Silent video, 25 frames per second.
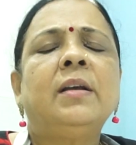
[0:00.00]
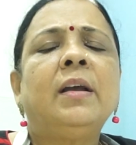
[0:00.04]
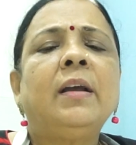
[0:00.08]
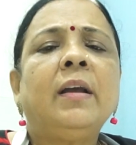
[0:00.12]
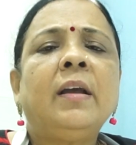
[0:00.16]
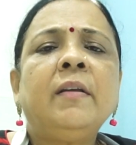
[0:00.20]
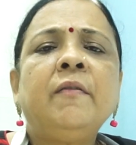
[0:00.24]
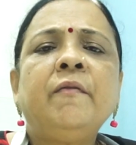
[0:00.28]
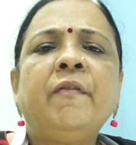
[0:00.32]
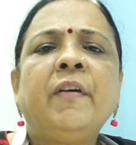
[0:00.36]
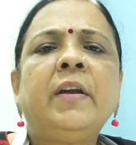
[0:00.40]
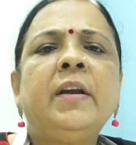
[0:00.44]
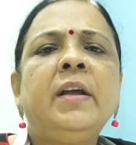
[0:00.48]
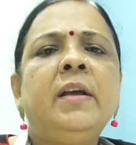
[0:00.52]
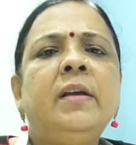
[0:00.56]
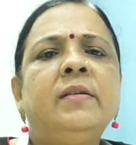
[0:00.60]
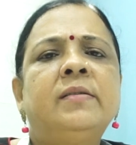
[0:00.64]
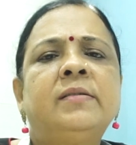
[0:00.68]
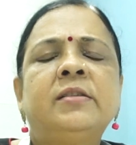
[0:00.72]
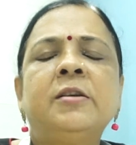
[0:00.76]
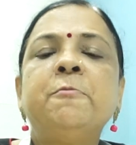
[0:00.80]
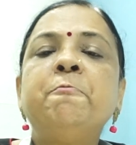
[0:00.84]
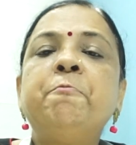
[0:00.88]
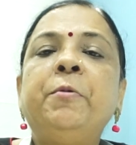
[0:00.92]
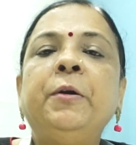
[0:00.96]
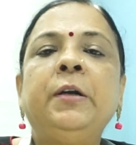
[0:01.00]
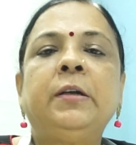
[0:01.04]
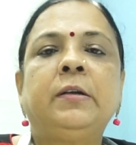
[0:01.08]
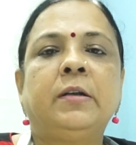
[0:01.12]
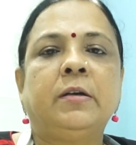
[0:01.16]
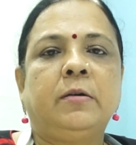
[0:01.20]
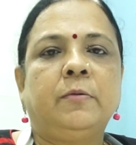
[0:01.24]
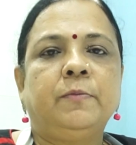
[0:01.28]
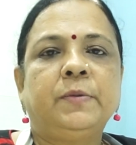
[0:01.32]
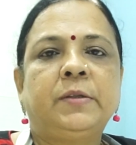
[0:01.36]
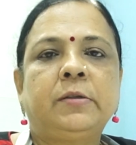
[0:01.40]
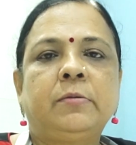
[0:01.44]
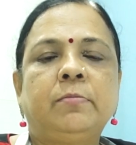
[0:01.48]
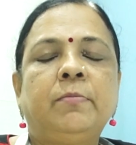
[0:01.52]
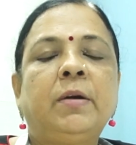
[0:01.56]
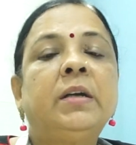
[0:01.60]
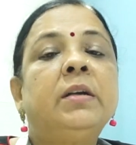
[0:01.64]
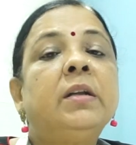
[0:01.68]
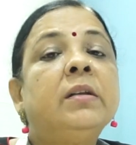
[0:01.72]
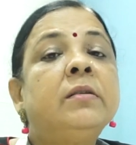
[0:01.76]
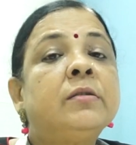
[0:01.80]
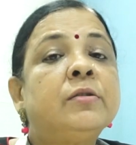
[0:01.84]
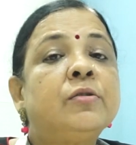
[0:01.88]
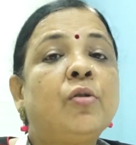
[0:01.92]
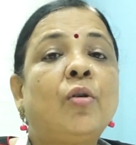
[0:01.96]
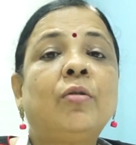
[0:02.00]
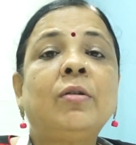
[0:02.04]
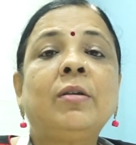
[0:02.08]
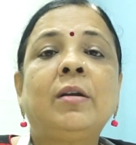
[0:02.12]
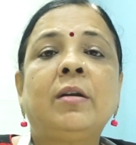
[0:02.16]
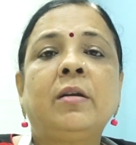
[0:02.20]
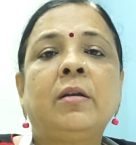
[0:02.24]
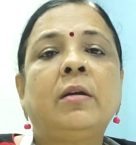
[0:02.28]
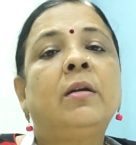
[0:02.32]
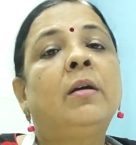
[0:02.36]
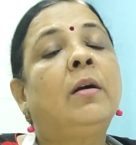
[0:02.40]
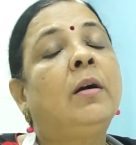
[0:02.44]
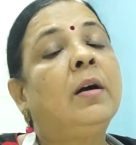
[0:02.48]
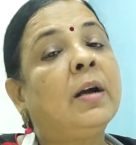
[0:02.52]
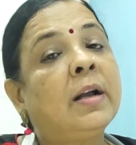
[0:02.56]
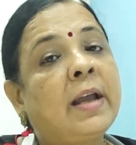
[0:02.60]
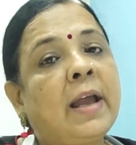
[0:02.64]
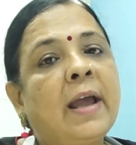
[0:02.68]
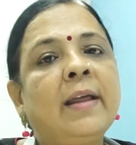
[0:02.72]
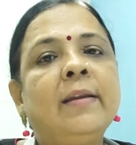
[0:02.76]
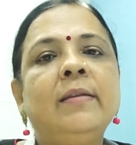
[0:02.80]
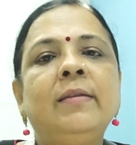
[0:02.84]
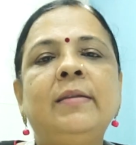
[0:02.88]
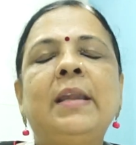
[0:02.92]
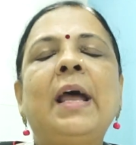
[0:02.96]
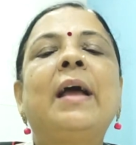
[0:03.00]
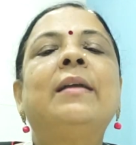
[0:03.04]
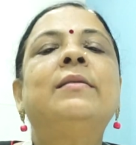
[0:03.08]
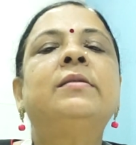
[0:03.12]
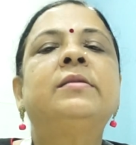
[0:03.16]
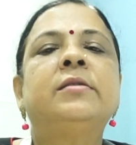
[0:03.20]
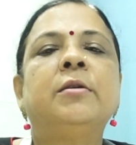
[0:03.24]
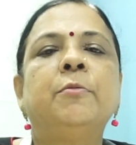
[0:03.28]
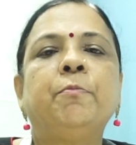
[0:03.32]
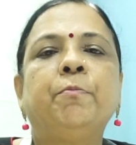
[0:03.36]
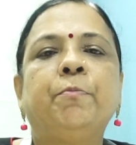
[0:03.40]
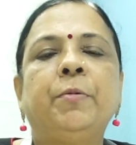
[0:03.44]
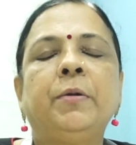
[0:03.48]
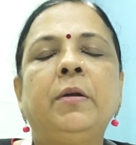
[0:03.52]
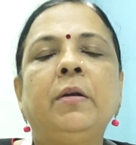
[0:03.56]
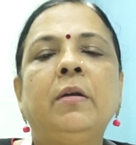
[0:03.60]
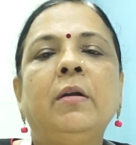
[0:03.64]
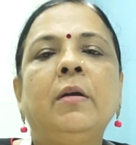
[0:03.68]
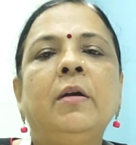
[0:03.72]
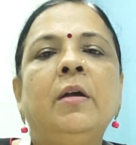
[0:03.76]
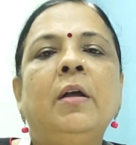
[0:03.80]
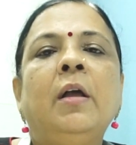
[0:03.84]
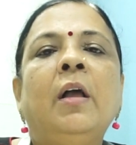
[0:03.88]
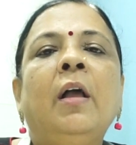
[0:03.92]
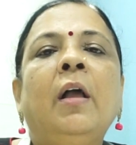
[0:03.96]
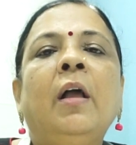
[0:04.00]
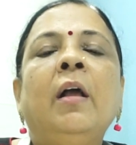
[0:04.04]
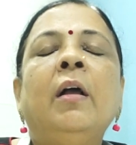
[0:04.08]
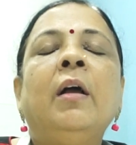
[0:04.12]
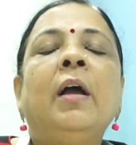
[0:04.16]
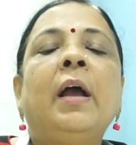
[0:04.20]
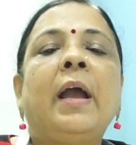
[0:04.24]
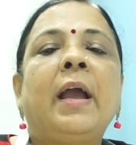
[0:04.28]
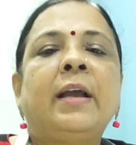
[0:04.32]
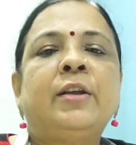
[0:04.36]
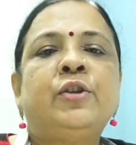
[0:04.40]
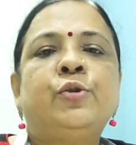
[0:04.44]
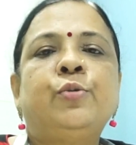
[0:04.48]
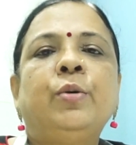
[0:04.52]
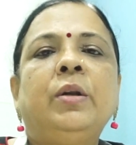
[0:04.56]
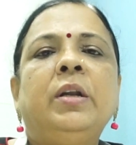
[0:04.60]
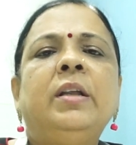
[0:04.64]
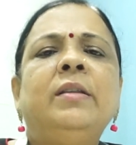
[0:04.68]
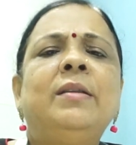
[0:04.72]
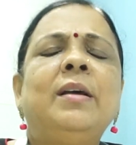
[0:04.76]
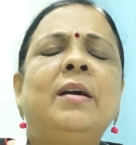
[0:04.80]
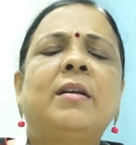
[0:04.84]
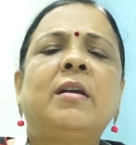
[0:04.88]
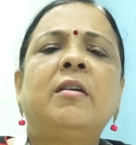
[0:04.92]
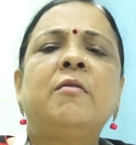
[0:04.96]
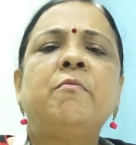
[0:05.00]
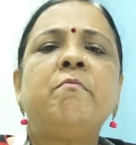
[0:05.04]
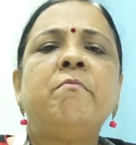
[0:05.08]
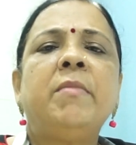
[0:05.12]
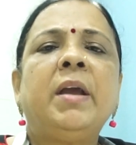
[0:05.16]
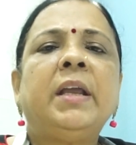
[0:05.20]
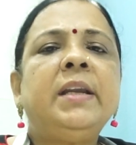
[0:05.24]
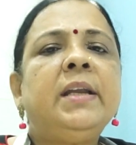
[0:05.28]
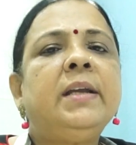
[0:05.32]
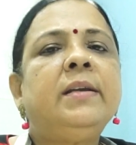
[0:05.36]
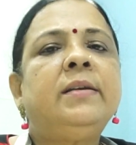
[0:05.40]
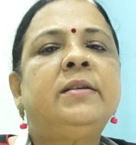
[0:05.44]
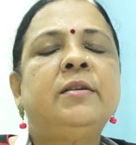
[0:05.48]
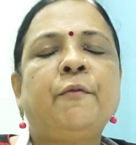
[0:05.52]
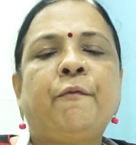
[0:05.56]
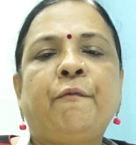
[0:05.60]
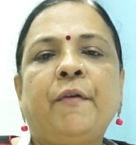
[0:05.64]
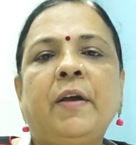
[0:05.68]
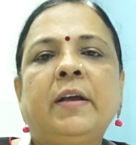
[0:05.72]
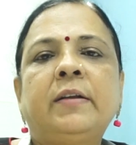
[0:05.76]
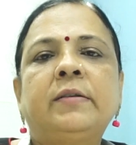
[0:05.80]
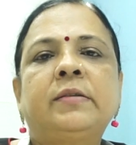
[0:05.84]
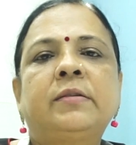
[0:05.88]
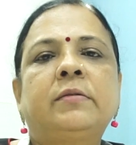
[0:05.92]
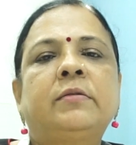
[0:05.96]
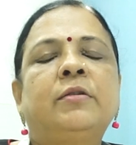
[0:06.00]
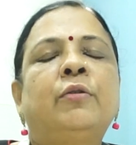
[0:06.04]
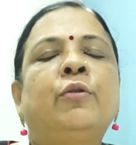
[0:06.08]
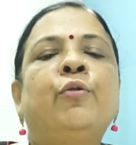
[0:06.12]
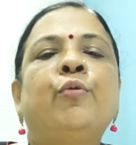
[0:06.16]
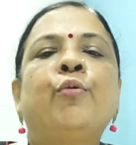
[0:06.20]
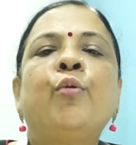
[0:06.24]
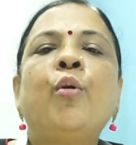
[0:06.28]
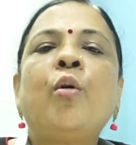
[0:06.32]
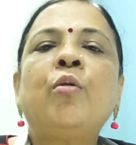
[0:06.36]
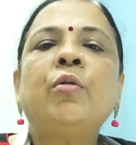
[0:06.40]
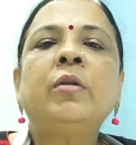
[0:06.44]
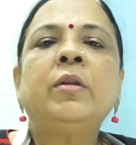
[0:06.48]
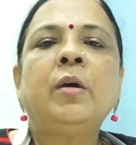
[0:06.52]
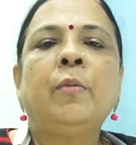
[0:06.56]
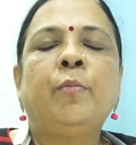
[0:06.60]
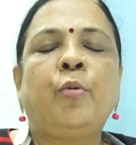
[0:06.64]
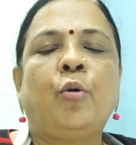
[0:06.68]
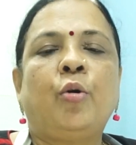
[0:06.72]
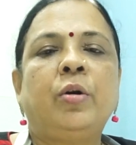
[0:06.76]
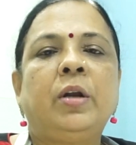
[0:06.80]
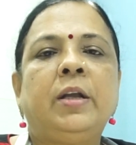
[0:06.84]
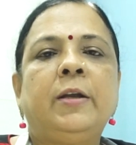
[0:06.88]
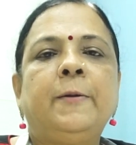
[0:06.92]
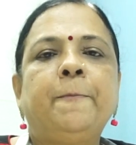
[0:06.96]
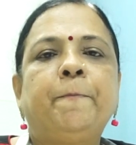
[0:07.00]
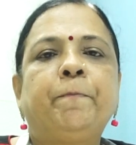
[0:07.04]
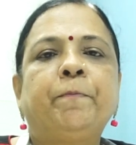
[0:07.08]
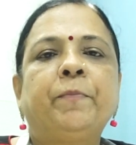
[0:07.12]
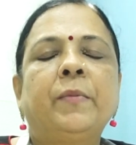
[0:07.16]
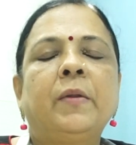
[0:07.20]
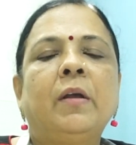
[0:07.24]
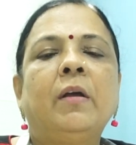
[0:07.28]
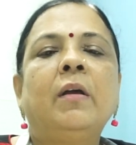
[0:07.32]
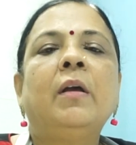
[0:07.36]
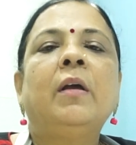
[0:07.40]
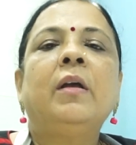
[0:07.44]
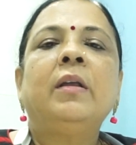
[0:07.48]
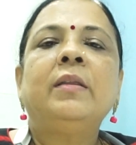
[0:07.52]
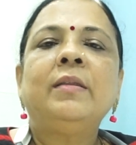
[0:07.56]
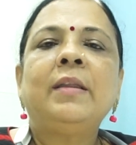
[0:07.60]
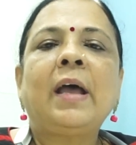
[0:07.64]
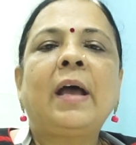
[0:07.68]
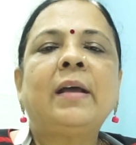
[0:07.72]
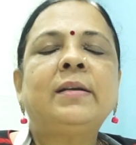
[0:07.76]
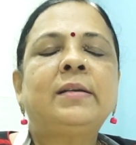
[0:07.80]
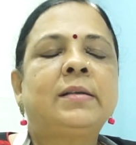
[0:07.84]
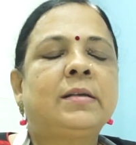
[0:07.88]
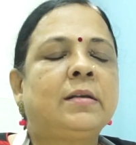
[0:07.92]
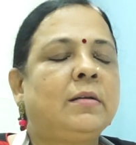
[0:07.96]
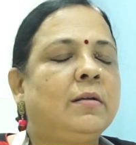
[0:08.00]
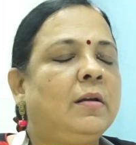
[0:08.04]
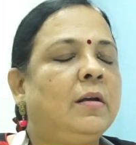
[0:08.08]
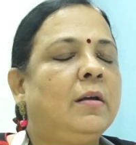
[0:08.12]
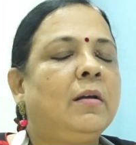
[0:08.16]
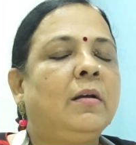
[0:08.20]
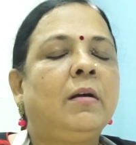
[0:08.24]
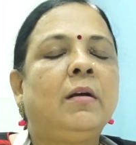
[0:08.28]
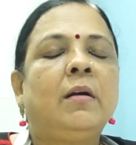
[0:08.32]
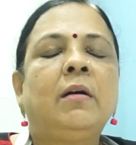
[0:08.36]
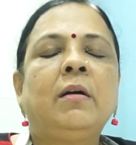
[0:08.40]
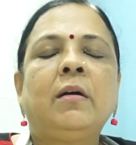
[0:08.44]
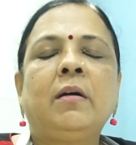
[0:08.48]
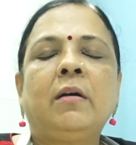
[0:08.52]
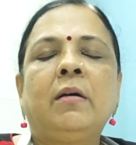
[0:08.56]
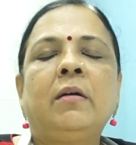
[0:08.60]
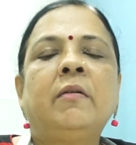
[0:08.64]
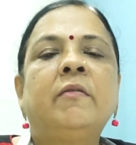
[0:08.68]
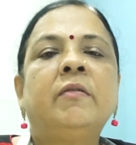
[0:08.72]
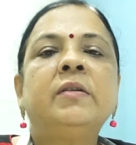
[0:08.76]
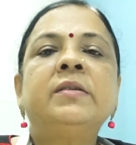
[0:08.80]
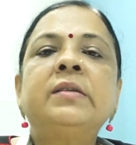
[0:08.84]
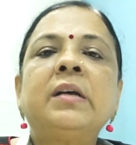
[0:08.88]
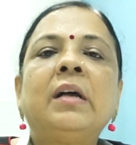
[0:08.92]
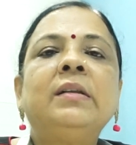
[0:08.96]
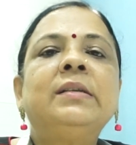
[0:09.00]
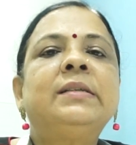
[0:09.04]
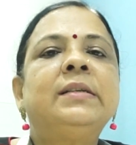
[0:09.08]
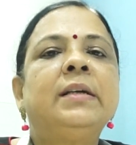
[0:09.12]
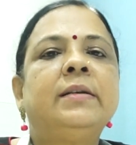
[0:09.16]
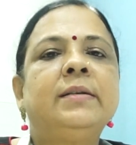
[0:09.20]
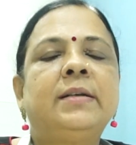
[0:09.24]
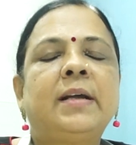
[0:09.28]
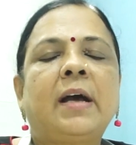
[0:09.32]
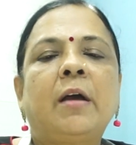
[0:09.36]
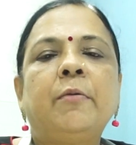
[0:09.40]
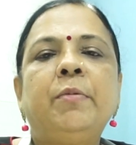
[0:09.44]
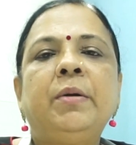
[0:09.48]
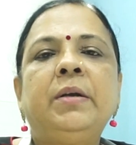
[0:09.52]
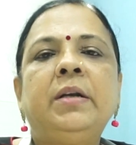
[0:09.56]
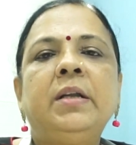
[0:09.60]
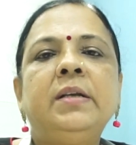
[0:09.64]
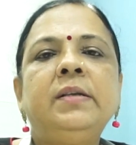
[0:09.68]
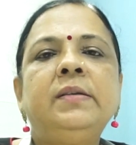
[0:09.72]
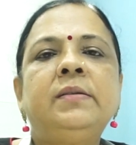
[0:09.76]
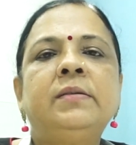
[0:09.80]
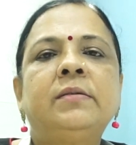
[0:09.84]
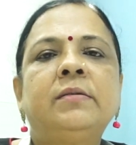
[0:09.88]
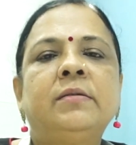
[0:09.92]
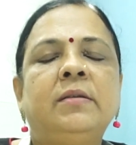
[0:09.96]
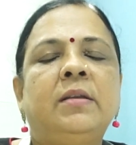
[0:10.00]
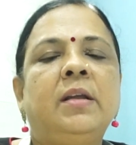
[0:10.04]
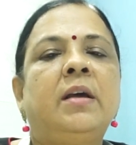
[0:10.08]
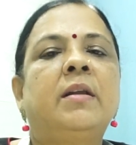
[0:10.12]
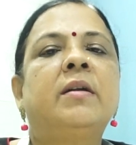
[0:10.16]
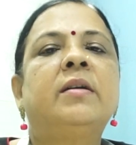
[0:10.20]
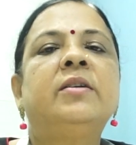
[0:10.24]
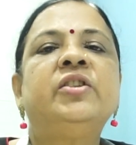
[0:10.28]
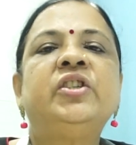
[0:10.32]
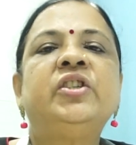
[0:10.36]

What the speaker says: in very simple terms, but it's not again that simple. Actually, there are many defects throughout the body that results in diabetes. There are